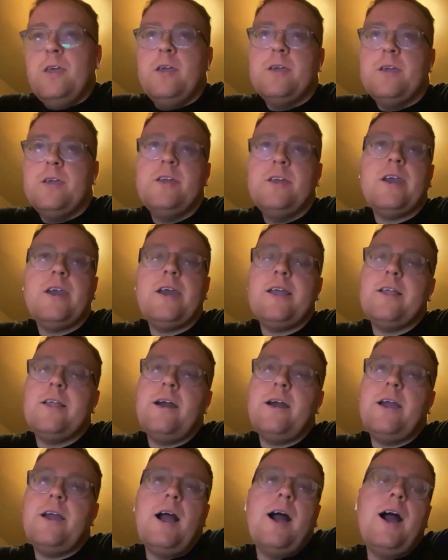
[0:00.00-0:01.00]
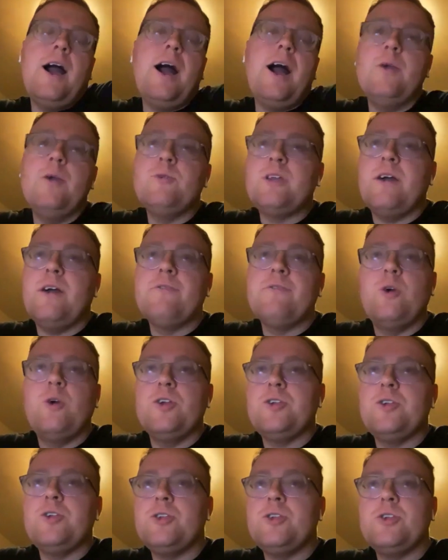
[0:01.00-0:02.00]
yeah, I would have
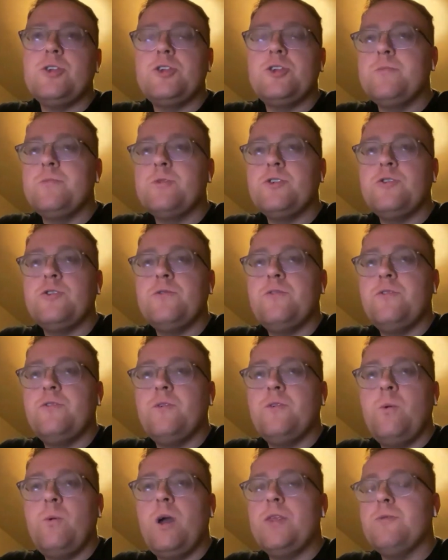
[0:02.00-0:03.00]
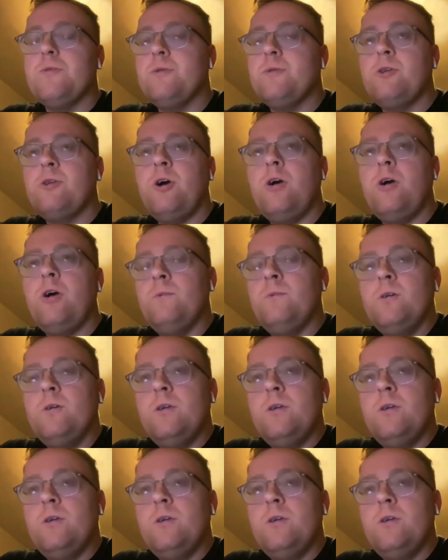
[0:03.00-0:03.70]
questions in terms of whether or not